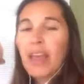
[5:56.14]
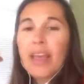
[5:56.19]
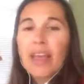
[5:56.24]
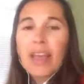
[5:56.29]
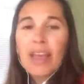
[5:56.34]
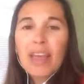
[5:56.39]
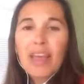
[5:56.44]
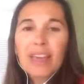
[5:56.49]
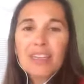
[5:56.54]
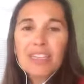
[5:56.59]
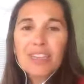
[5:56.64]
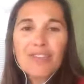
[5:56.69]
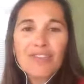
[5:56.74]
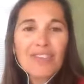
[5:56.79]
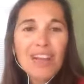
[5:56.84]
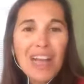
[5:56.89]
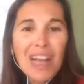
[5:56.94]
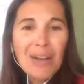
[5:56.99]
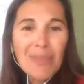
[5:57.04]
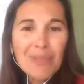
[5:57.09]
And if
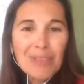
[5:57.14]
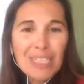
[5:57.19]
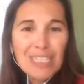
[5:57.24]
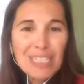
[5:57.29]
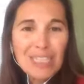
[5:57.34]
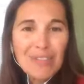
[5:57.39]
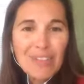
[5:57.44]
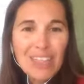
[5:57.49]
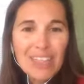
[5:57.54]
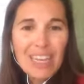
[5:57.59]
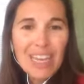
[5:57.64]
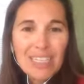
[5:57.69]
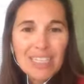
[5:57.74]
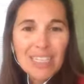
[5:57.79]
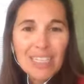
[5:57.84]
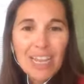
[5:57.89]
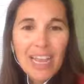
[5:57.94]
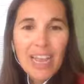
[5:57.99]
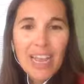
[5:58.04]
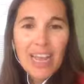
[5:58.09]
not, we'll just leave it at that
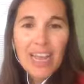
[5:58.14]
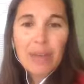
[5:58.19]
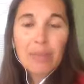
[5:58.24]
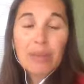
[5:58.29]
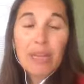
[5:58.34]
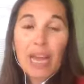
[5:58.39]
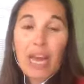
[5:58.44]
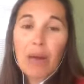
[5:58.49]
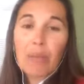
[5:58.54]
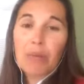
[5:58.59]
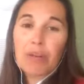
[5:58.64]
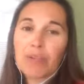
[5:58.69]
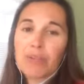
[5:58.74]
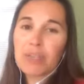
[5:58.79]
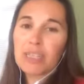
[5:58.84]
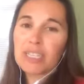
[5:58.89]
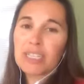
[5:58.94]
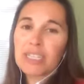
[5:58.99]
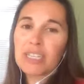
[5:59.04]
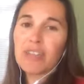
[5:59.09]
today and be happy to
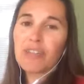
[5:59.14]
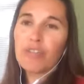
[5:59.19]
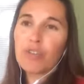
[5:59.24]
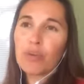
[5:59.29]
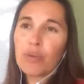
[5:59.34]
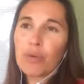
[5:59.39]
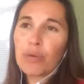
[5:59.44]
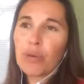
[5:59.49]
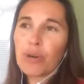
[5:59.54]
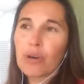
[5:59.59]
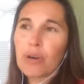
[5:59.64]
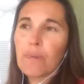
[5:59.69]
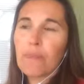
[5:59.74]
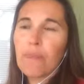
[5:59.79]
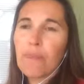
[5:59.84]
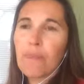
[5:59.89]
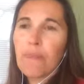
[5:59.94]
receive your